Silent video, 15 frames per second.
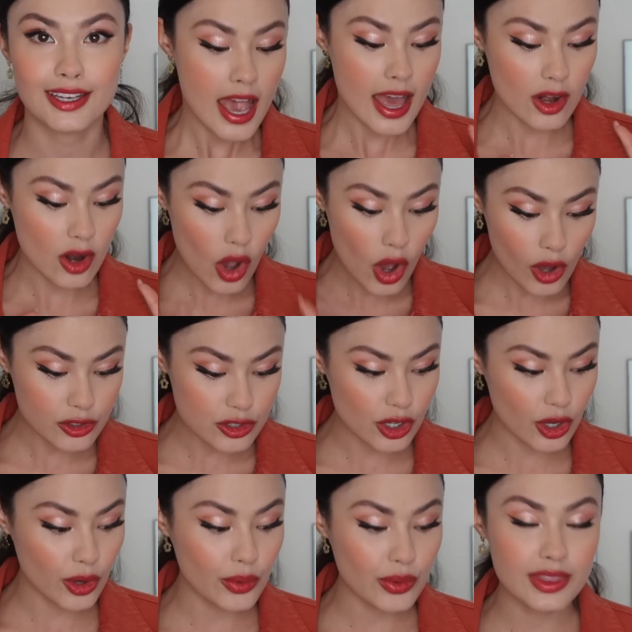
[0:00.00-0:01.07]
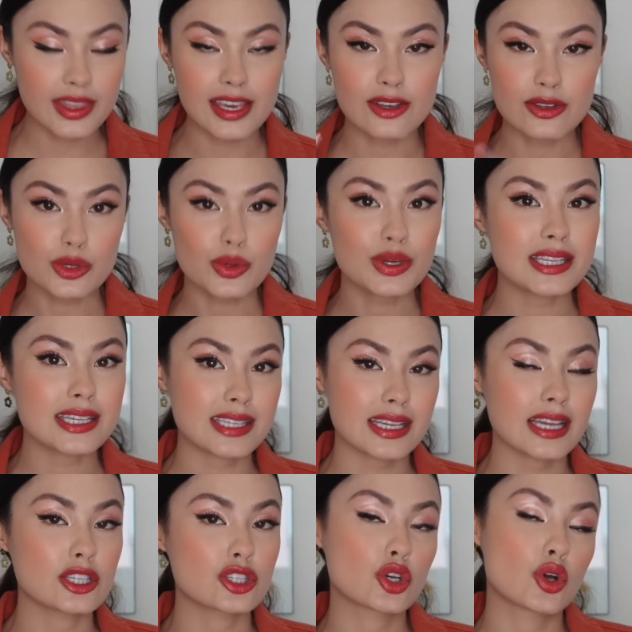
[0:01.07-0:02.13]
And also, the yuzu in this
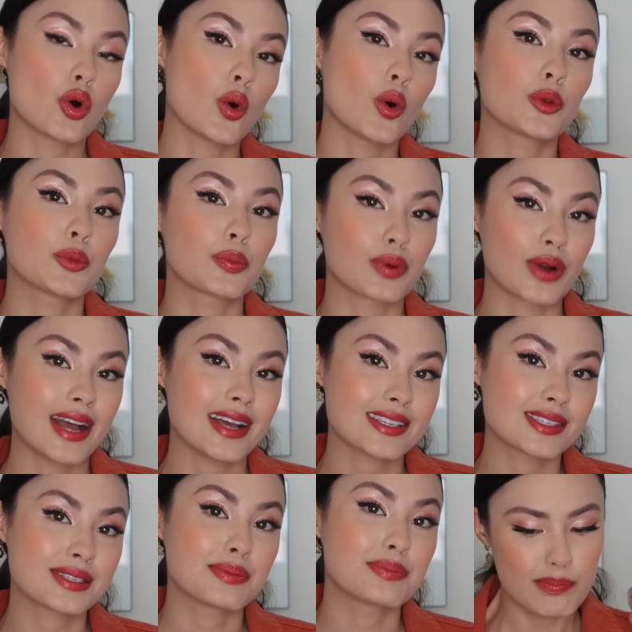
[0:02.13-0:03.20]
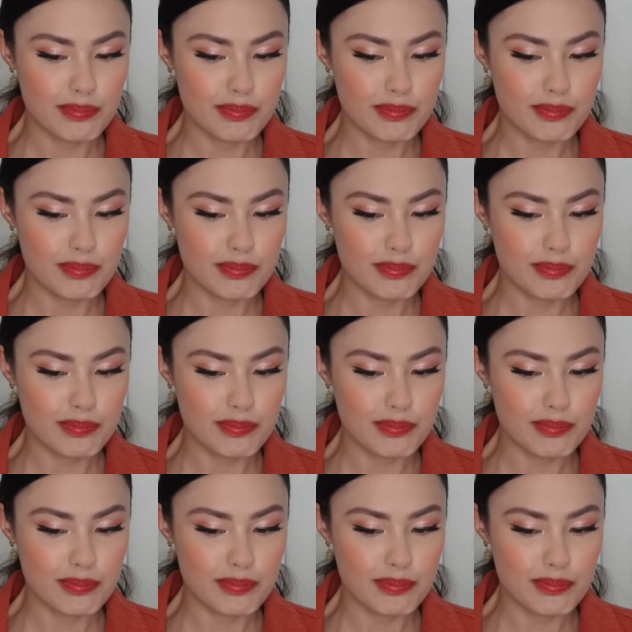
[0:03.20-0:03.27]
is cold pressed.